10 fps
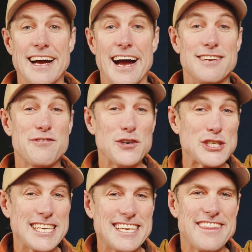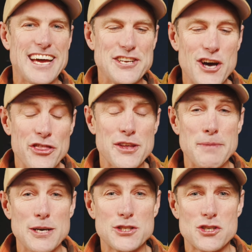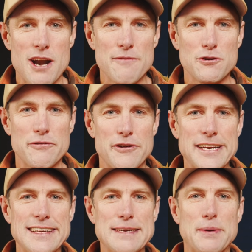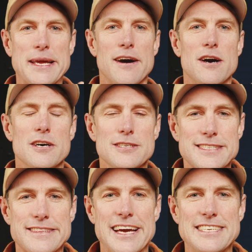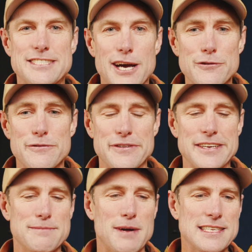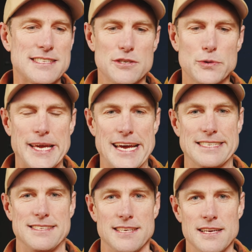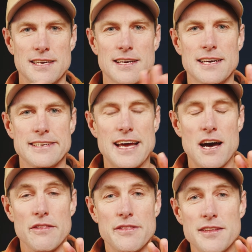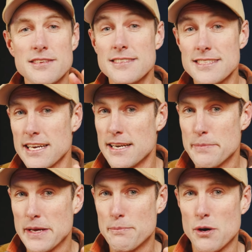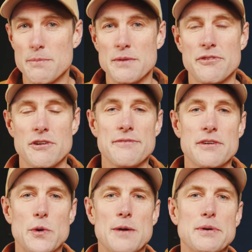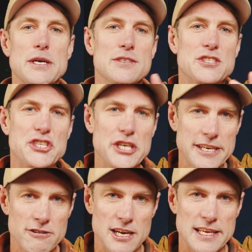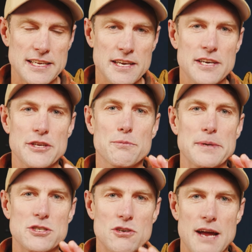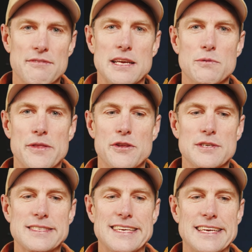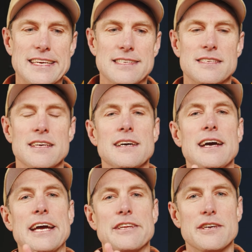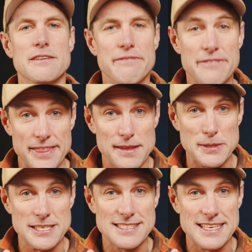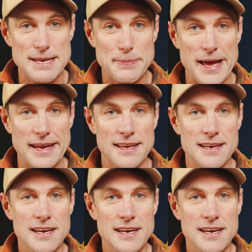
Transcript: Unfortunately, they're not the most travel friendly because they don't fit in my suitcase. Now, this isn't going to be a problem for everyone because generally you'll be traveling with your skis and you can fit them in your ski bag.